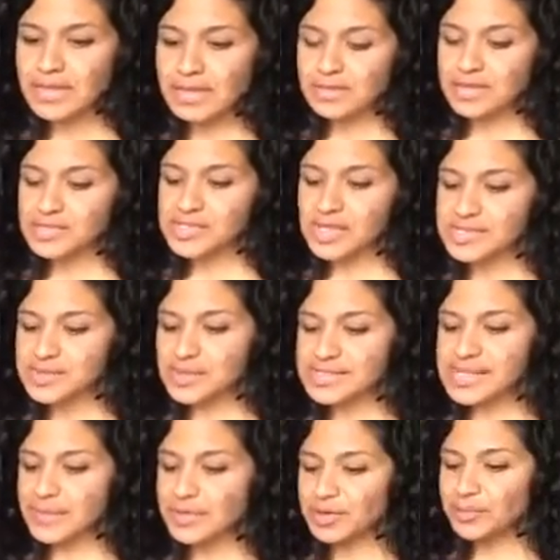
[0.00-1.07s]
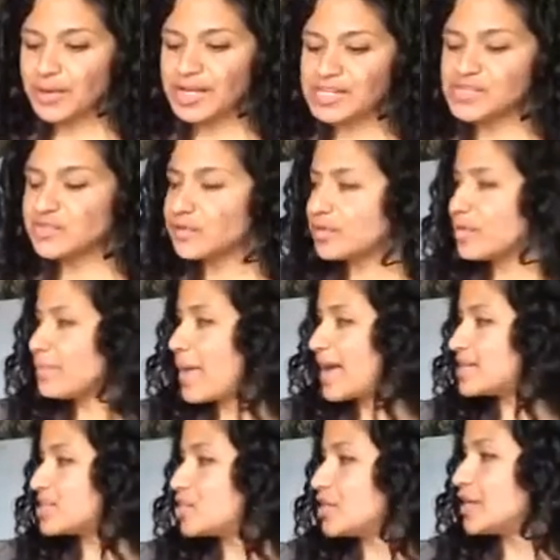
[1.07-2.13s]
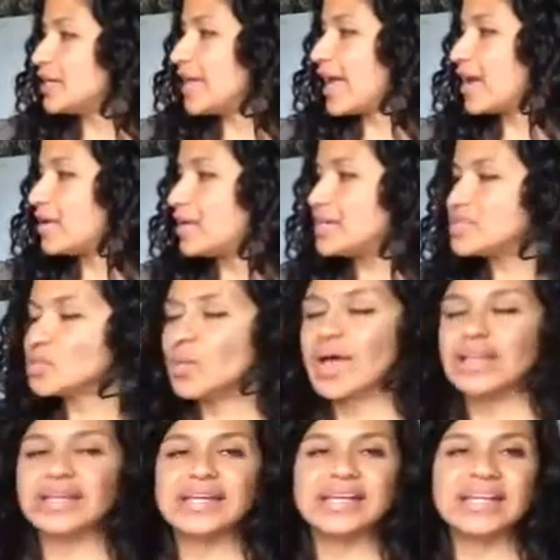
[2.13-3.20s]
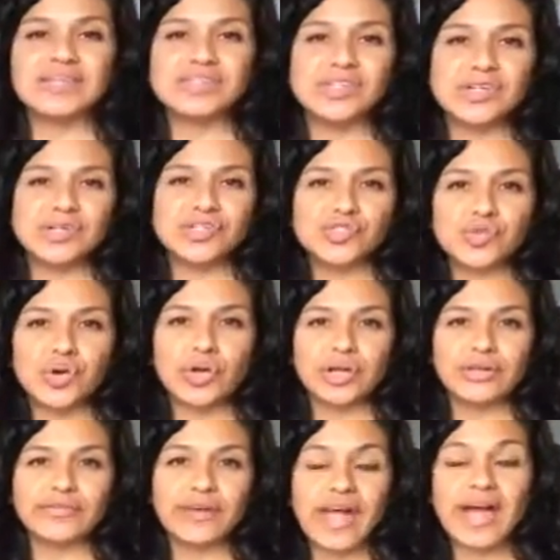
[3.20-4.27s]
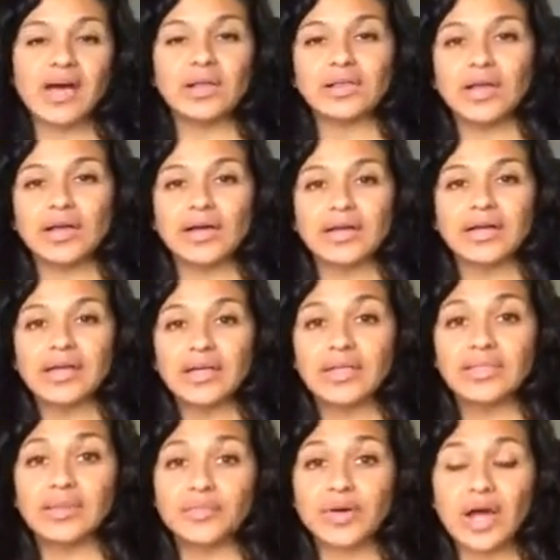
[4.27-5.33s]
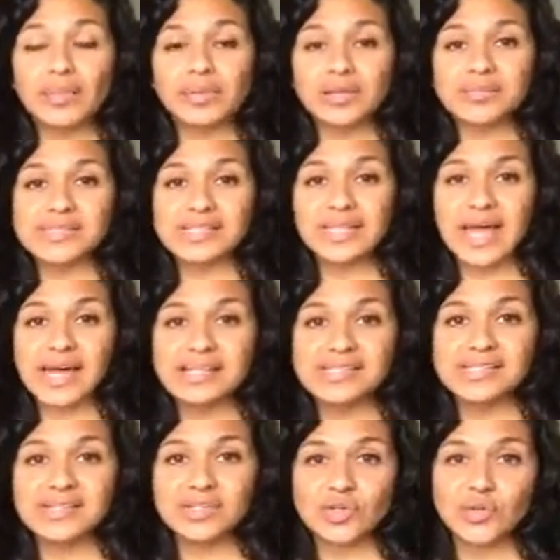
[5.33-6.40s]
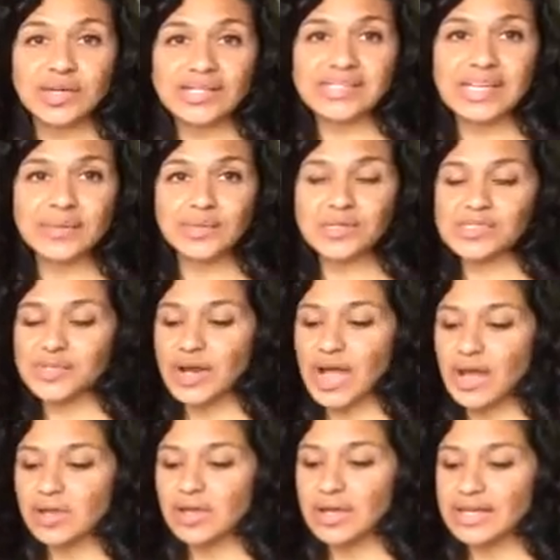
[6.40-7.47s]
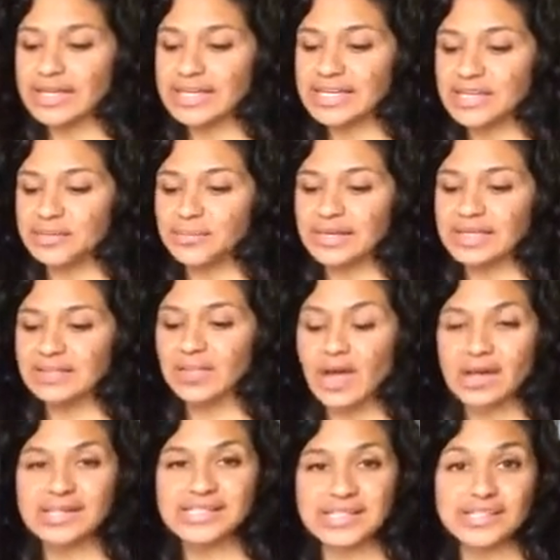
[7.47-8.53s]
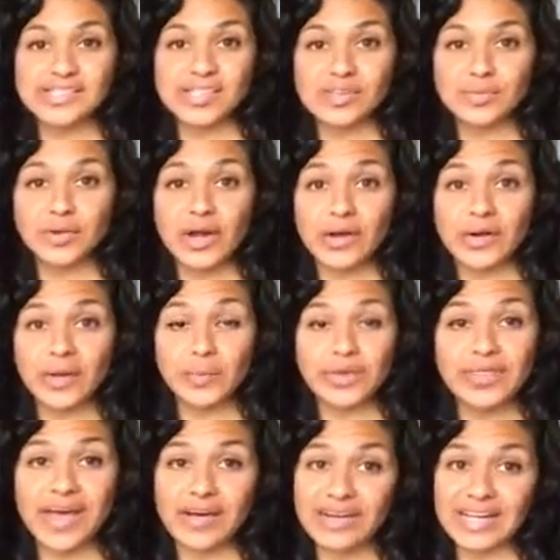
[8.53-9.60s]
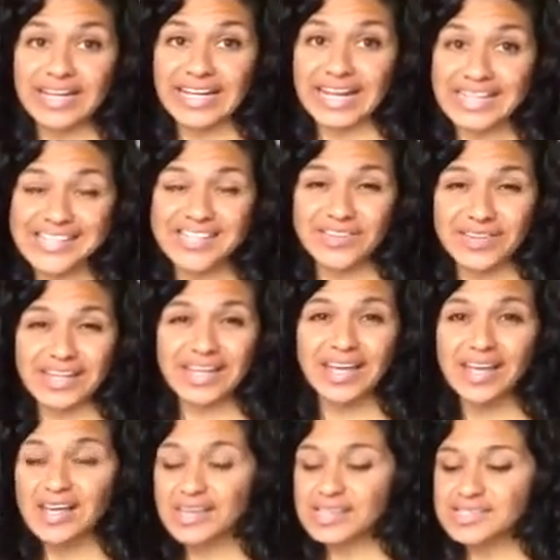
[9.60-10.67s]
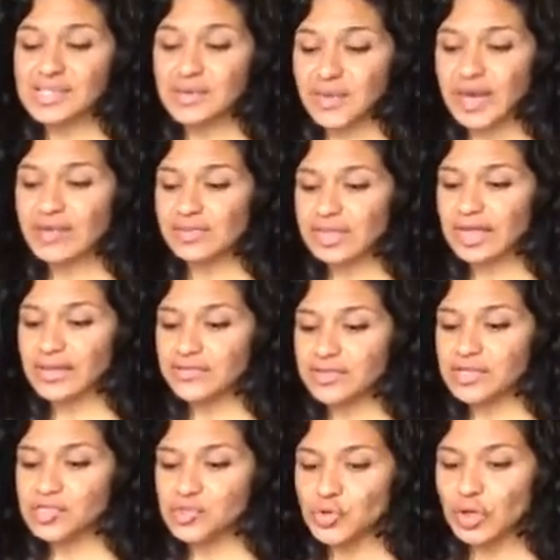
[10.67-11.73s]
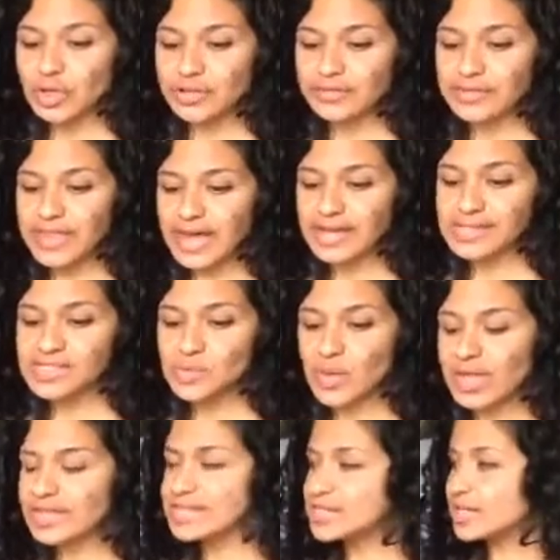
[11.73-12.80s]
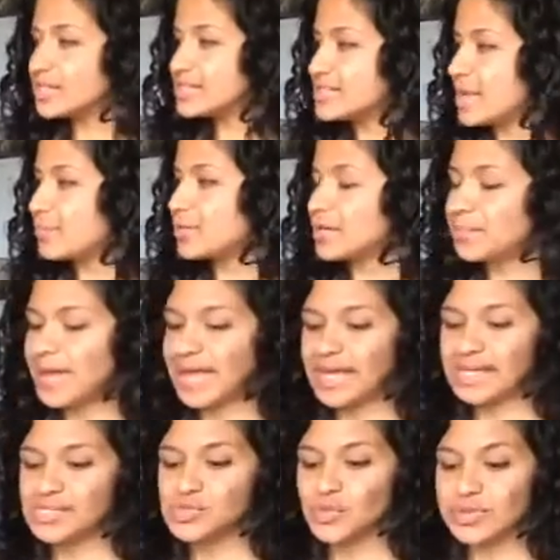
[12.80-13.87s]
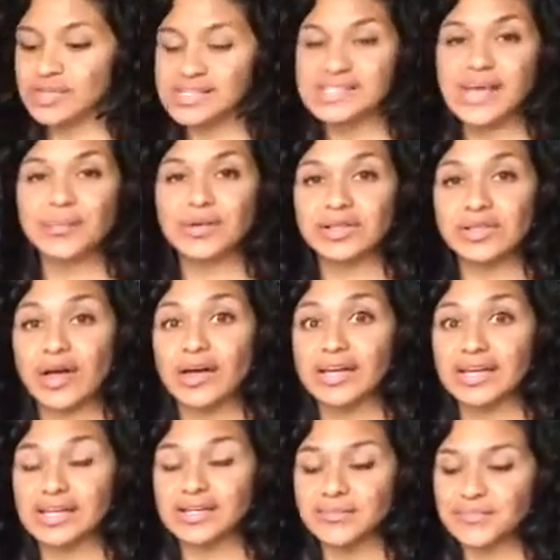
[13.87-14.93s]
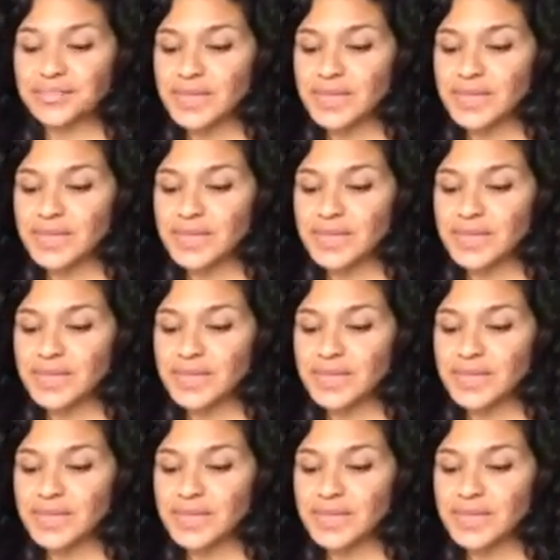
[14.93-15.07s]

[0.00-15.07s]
There's also a separate page for the master account as well, and it gives you control over how long the problems last in quick tables or how long he can be logged into the program without any activity. So you have a lot of control over that as well. It's on a separate page with a separate login.